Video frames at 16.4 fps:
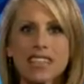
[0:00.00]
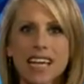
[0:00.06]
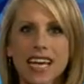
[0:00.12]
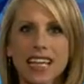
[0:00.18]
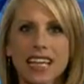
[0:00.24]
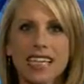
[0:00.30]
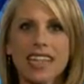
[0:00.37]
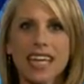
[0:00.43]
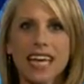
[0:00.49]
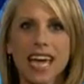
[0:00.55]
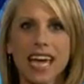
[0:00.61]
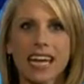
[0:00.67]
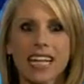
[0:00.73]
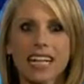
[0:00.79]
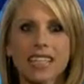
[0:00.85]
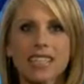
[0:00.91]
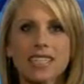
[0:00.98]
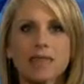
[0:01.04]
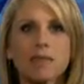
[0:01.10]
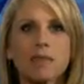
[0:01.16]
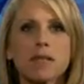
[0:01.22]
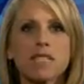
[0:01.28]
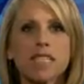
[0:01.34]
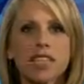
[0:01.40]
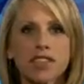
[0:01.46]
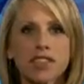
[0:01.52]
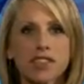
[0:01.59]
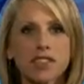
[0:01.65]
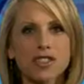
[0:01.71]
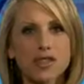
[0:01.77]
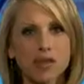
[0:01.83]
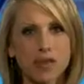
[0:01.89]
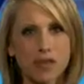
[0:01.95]
sending the candidate some
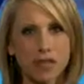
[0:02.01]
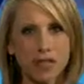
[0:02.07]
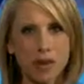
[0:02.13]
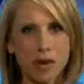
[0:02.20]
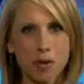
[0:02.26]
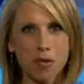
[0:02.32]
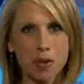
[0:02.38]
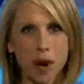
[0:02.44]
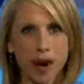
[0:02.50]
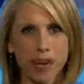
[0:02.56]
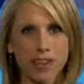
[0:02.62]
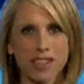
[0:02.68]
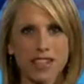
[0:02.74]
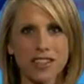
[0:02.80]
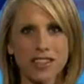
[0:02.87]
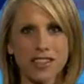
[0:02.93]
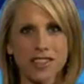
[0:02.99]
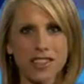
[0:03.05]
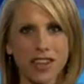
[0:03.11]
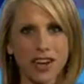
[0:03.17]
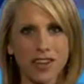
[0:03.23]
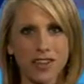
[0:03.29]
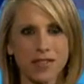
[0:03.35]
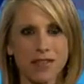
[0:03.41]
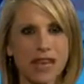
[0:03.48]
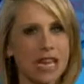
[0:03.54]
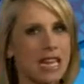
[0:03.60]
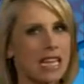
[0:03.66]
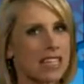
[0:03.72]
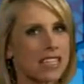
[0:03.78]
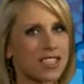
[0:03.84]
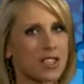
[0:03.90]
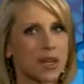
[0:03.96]
material to review prior to their start.
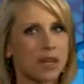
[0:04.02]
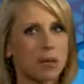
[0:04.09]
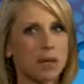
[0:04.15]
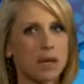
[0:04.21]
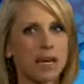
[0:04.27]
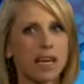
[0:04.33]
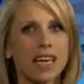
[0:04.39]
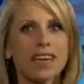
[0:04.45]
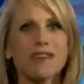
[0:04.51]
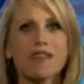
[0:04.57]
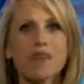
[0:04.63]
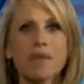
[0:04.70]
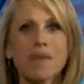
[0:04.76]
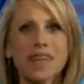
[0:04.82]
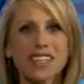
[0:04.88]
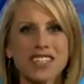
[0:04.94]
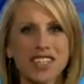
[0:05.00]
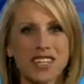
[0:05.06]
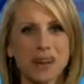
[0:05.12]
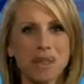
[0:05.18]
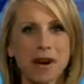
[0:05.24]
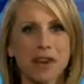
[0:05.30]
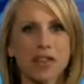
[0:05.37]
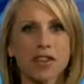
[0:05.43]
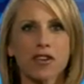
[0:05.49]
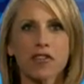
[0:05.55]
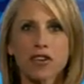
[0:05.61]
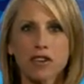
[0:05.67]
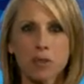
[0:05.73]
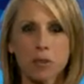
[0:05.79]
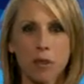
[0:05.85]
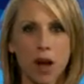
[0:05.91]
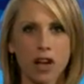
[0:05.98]
This could be information about their
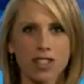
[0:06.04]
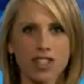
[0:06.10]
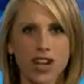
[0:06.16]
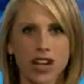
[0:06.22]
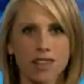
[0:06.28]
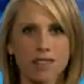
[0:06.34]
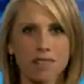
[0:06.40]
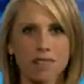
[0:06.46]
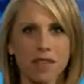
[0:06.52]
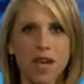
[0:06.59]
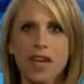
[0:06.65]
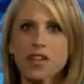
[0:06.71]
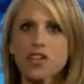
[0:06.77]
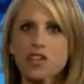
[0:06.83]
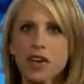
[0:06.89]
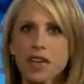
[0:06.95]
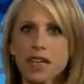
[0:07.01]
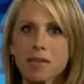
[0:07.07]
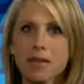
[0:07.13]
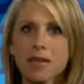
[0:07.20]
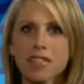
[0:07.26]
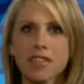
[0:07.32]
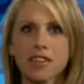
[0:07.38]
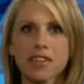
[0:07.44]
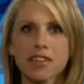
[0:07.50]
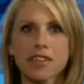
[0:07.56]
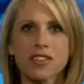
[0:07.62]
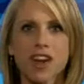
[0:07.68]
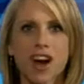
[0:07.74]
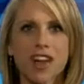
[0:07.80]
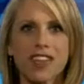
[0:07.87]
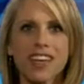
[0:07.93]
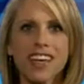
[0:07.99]
first project, training materials
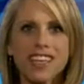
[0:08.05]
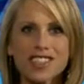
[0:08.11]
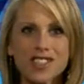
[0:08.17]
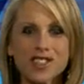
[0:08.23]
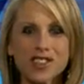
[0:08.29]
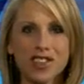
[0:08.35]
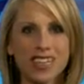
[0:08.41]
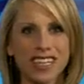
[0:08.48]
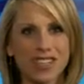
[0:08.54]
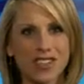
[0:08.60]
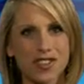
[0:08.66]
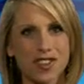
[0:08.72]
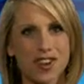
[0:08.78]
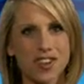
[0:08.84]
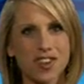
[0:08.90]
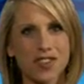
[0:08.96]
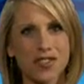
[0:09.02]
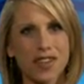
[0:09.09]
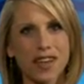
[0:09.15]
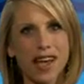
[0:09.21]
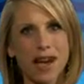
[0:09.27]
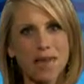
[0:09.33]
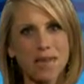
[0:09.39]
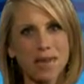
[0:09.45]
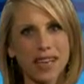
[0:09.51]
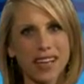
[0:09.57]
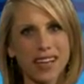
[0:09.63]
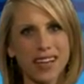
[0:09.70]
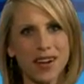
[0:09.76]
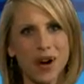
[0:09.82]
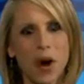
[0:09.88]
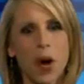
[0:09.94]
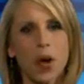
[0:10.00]
on the history and structure of the company,
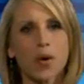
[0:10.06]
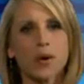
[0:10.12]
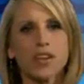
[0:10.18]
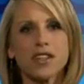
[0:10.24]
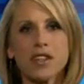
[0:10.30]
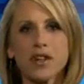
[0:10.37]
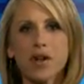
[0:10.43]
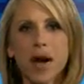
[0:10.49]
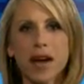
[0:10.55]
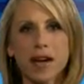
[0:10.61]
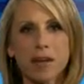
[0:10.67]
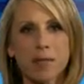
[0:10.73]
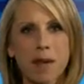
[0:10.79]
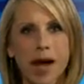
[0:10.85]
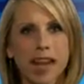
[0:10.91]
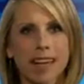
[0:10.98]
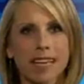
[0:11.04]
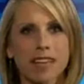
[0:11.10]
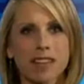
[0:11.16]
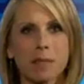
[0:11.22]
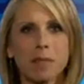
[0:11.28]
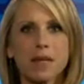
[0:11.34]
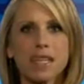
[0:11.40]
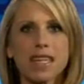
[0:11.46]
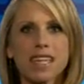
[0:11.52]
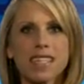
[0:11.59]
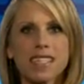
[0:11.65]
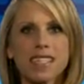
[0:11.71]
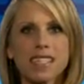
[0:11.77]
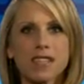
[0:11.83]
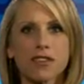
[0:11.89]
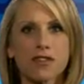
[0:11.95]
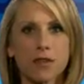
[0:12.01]
or a new hire packet that
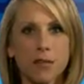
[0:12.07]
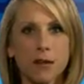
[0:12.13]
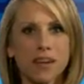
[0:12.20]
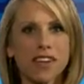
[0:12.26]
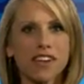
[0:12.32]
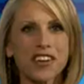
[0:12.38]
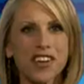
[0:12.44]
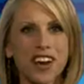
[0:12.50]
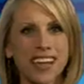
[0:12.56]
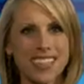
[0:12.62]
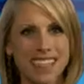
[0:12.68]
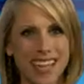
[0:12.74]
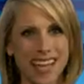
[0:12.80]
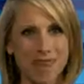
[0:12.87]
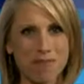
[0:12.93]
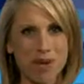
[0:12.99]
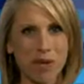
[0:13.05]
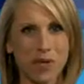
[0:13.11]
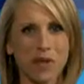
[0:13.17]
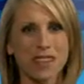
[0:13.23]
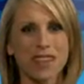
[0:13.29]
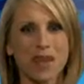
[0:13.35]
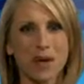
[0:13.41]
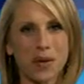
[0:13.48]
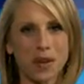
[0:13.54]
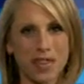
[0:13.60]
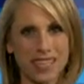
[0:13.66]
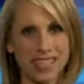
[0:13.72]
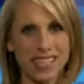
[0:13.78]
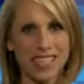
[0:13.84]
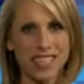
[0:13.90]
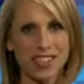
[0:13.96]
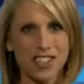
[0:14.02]
begins to familiarize them with the
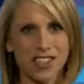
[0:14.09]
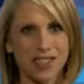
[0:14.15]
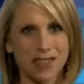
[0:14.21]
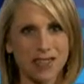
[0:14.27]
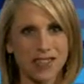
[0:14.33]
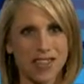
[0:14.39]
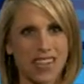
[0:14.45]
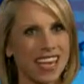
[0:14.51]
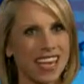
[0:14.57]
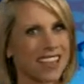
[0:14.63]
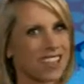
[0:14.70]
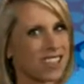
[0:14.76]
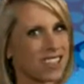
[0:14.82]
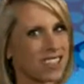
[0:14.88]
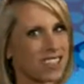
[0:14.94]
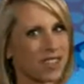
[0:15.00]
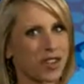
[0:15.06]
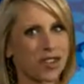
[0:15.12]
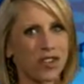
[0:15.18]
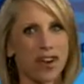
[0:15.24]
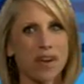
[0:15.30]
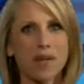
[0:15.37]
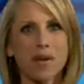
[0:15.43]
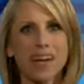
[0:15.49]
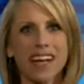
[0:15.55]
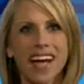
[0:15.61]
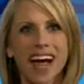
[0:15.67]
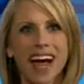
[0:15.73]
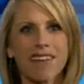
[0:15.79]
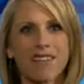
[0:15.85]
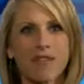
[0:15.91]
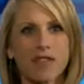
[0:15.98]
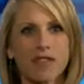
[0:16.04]
organization. This is a great way to
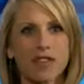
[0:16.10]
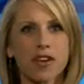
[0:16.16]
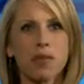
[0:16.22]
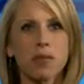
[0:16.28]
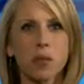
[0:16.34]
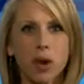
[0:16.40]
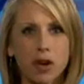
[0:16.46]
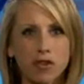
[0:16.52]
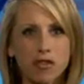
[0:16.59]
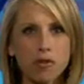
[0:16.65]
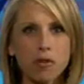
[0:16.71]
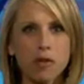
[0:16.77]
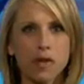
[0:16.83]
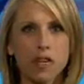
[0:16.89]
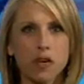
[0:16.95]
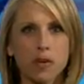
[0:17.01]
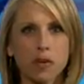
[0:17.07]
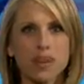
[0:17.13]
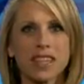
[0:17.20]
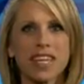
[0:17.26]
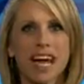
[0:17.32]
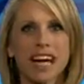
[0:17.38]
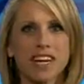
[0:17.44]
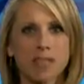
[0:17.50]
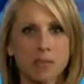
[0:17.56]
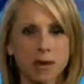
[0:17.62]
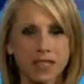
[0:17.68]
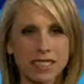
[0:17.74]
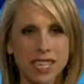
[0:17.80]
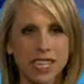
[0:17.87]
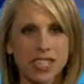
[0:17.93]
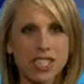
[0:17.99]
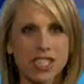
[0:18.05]
have them feel more familiar with the
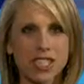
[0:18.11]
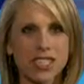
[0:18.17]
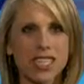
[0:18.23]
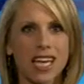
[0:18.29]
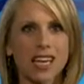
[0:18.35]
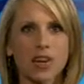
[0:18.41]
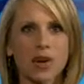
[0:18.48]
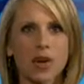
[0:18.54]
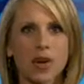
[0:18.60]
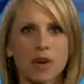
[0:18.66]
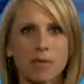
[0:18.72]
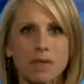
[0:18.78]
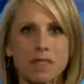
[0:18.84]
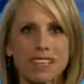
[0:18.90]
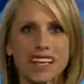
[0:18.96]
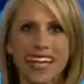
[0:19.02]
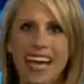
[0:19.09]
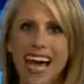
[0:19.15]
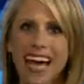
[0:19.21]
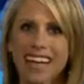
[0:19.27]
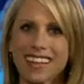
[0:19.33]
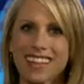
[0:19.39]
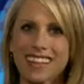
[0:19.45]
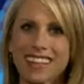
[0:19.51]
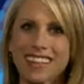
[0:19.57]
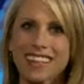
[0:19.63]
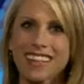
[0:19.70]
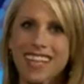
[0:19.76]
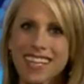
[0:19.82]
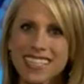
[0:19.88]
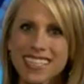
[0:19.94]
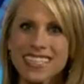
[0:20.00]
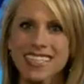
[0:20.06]
expectations and norms, and a little
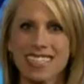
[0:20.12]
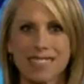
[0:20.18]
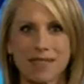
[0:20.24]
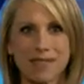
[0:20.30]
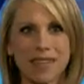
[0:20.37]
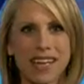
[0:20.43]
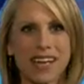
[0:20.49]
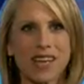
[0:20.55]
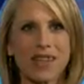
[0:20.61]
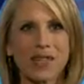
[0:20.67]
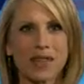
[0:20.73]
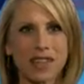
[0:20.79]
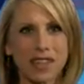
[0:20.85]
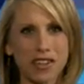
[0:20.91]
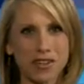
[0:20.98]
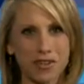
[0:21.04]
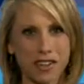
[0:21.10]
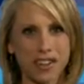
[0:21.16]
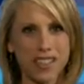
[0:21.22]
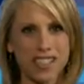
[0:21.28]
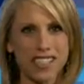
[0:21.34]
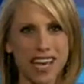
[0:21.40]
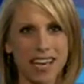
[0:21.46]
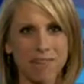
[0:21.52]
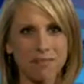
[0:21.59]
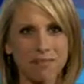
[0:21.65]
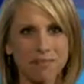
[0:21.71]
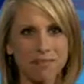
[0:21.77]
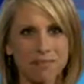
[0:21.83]
less intimidated with their first day.